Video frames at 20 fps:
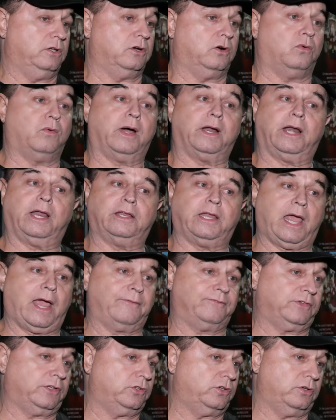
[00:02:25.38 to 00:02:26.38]
You don't want to
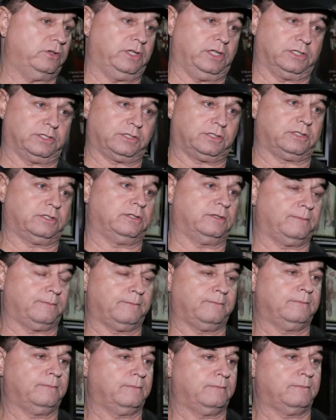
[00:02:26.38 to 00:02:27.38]
have to do this.
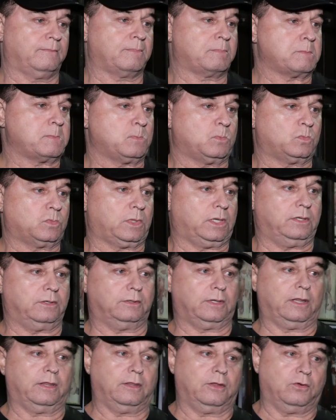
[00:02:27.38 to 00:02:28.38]

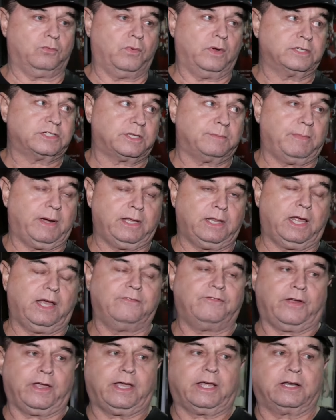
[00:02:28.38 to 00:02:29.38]
You know, the rest of my
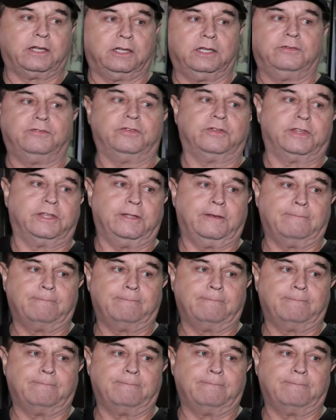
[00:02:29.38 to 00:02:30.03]
life, I got to live with